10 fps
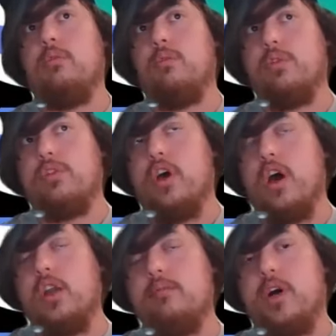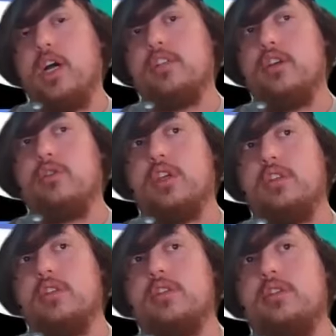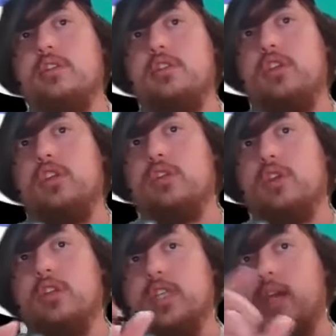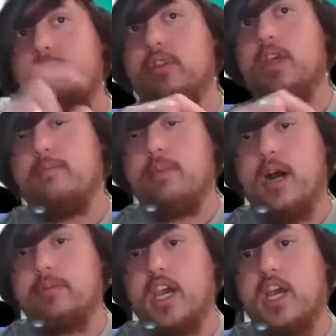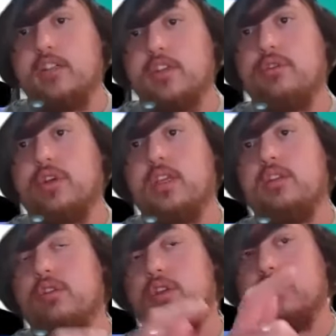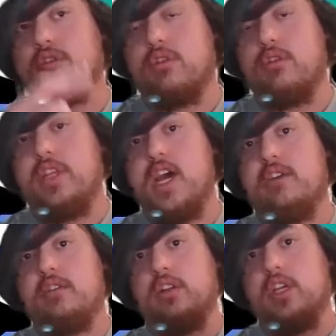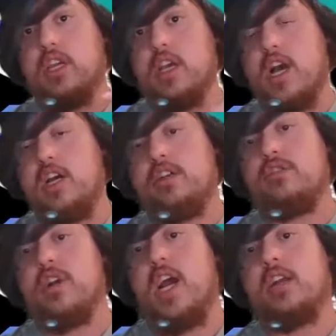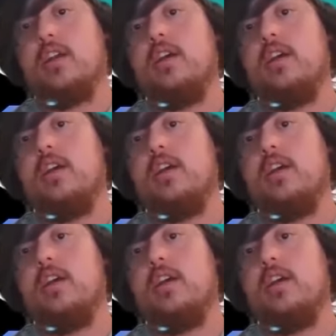with the honeypot tokens, you can type in that Bobcat token, you can scroll down, click contract,